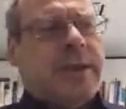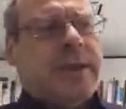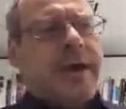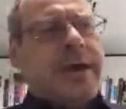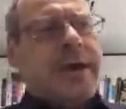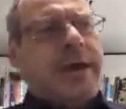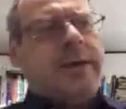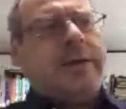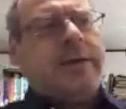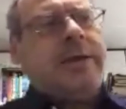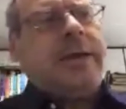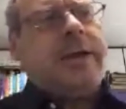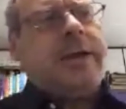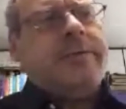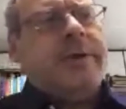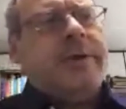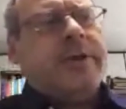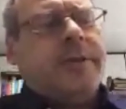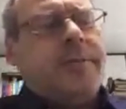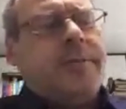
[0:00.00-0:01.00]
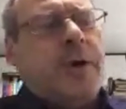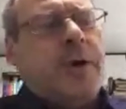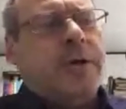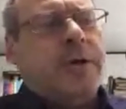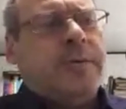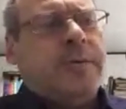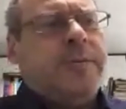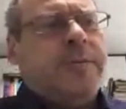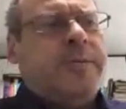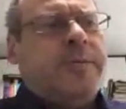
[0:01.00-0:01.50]
at the
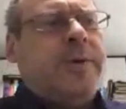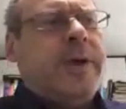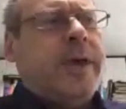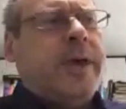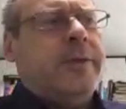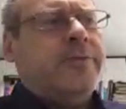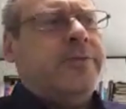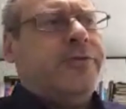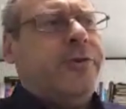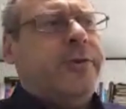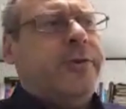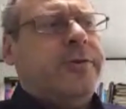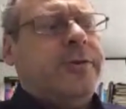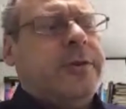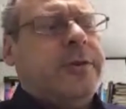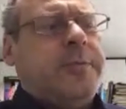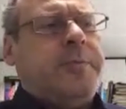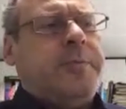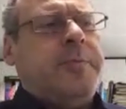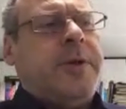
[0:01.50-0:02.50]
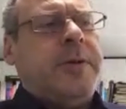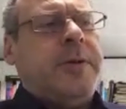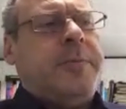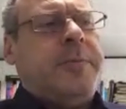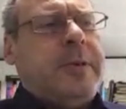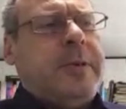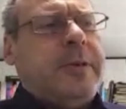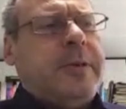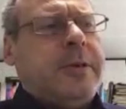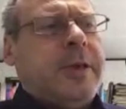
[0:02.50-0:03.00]
bottom entrance of my
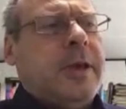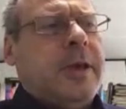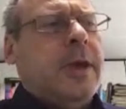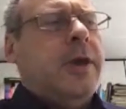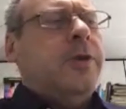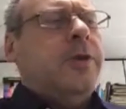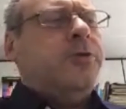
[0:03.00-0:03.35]
building.